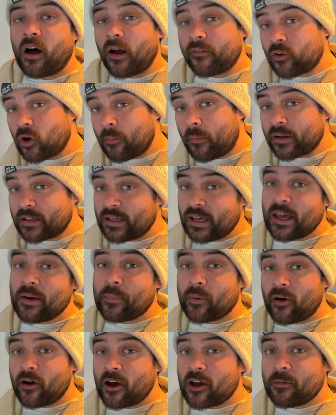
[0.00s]
I've got my gear
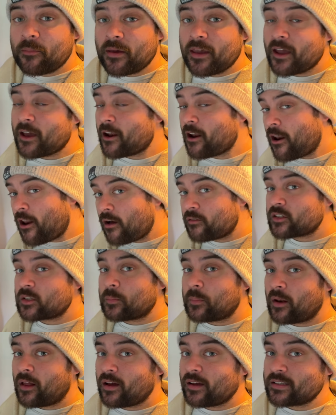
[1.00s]
behind me and enough
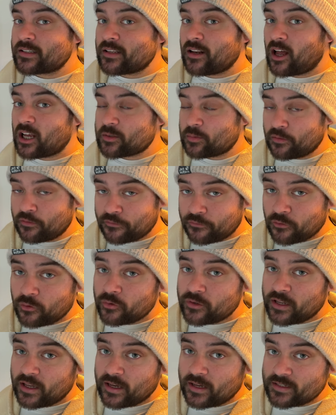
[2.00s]
supplies to last me
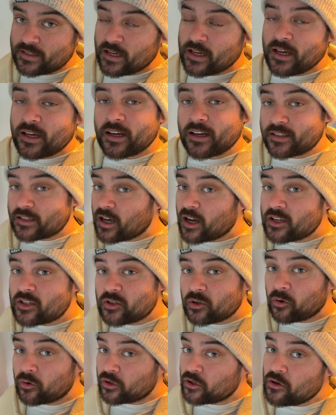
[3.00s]
4 days as I
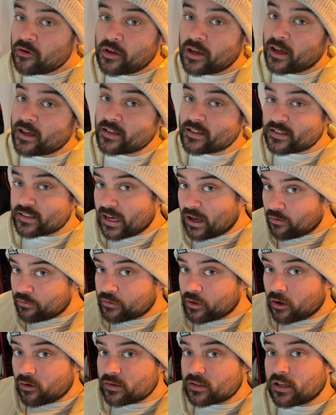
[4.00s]
tour UK's south
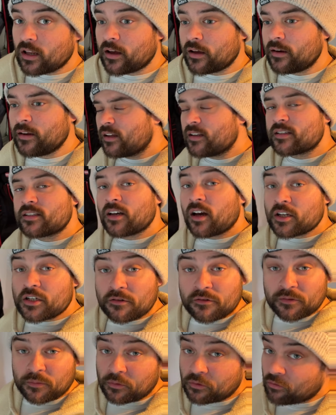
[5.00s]
coastline in search
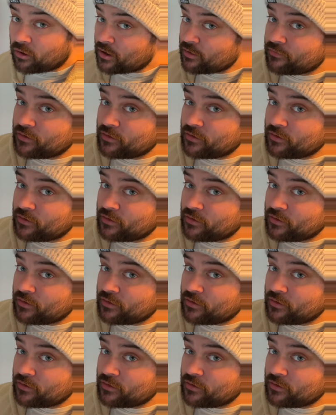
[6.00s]
of some great